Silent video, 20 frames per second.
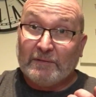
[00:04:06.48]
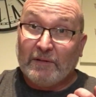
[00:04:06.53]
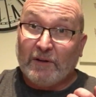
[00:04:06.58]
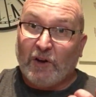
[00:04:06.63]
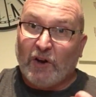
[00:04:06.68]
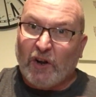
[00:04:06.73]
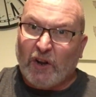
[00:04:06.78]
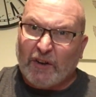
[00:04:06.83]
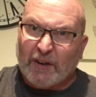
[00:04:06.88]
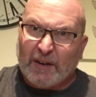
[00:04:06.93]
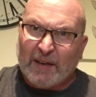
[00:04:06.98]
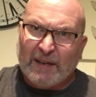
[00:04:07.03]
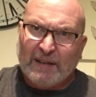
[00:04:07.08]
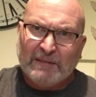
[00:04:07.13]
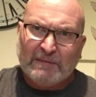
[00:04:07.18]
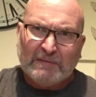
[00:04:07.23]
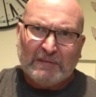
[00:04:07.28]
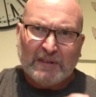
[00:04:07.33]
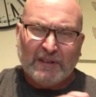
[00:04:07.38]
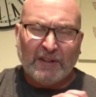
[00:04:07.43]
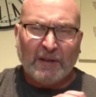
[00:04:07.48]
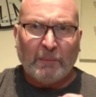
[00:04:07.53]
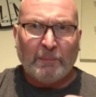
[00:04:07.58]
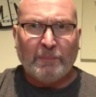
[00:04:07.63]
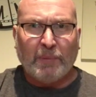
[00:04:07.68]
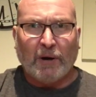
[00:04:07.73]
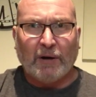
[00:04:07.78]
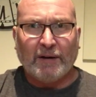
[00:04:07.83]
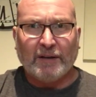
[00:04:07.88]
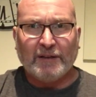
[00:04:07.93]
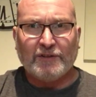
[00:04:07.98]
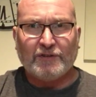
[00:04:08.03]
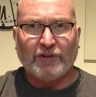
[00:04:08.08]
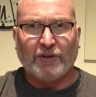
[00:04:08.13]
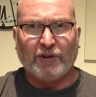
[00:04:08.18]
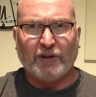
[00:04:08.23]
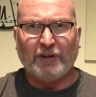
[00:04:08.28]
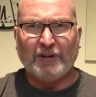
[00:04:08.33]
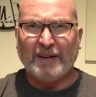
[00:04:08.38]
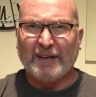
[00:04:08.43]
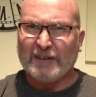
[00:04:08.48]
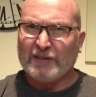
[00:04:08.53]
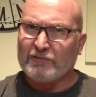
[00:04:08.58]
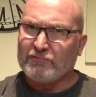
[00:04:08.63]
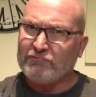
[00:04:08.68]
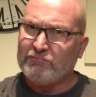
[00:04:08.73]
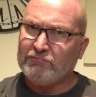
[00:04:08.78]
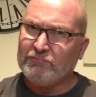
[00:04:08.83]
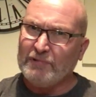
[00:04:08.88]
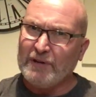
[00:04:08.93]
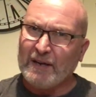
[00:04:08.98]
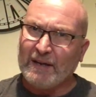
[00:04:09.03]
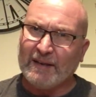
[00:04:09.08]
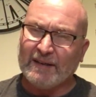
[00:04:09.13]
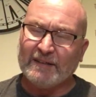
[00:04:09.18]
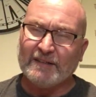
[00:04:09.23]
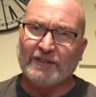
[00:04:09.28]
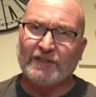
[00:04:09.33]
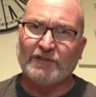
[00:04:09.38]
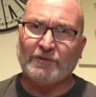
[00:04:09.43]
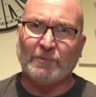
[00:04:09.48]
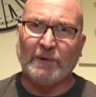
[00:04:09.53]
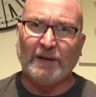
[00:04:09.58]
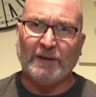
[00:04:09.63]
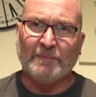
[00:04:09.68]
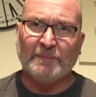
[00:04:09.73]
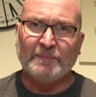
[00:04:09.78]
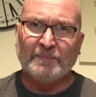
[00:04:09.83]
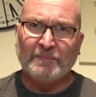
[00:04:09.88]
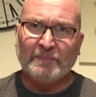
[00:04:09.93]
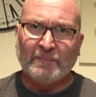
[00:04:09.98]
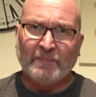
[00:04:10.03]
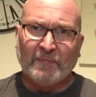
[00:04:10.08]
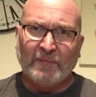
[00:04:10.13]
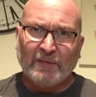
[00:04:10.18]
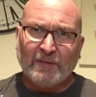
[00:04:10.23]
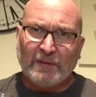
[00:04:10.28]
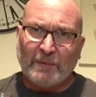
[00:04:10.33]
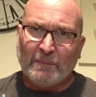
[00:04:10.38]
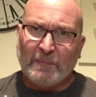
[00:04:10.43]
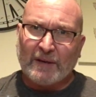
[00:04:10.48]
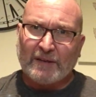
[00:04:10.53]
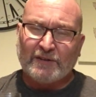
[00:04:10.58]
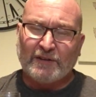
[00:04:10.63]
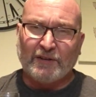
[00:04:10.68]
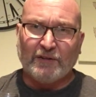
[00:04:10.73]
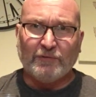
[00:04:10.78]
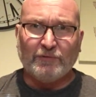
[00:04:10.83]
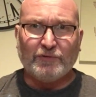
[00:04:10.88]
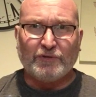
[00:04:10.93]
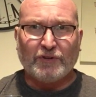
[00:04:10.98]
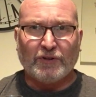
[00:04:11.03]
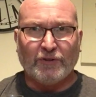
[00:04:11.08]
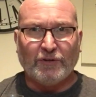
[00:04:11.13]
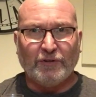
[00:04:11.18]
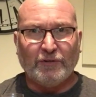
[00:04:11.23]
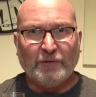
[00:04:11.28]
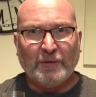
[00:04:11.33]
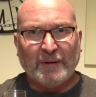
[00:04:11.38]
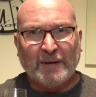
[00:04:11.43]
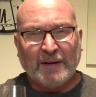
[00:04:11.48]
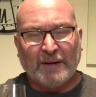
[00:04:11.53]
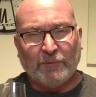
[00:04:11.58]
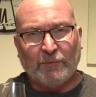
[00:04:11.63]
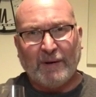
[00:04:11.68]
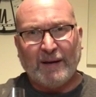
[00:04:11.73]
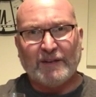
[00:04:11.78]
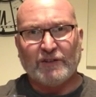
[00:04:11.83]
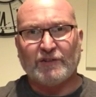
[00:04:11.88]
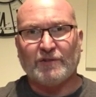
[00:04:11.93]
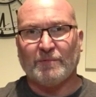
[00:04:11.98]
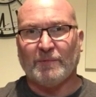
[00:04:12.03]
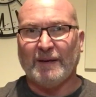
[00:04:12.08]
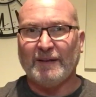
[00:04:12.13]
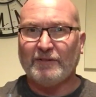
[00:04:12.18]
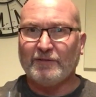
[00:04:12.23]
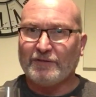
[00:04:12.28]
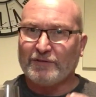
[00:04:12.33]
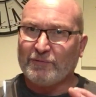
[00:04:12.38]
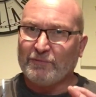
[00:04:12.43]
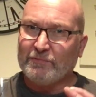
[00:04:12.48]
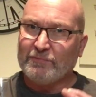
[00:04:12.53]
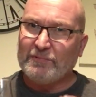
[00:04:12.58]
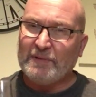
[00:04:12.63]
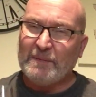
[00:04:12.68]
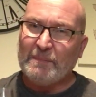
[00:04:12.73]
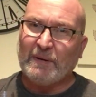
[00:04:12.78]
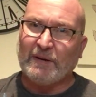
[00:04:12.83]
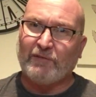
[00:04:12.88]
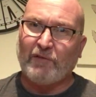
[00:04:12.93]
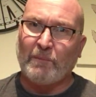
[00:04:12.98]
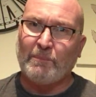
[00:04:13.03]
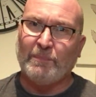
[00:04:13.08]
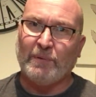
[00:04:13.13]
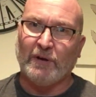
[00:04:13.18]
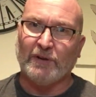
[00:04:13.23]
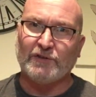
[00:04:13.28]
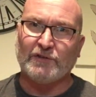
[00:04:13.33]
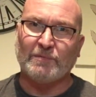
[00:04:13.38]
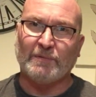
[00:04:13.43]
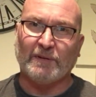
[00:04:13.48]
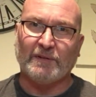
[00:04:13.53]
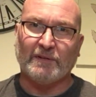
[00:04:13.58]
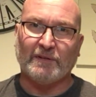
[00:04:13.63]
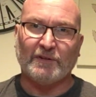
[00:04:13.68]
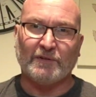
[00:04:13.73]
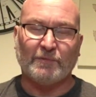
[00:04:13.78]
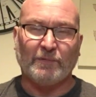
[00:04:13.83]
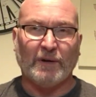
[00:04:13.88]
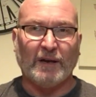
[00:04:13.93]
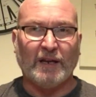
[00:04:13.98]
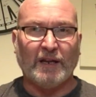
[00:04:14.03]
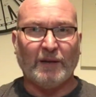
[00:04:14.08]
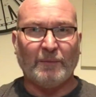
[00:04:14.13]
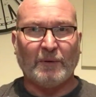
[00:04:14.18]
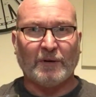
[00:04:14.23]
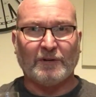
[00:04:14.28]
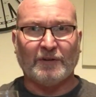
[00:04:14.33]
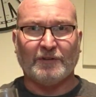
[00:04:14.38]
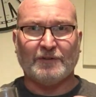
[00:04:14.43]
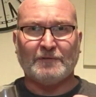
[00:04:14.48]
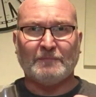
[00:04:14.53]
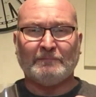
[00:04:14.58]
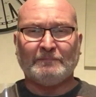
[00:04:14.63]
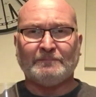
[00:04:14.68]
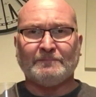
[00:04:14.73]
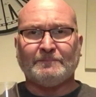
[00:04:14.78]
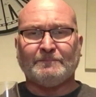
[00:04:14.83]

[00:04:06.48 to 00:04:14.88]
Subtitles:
the honey and the barley sugar, and it really is sweet. The mix of those two, and while it's sweet, there's a wee bit of a punch with it as well, because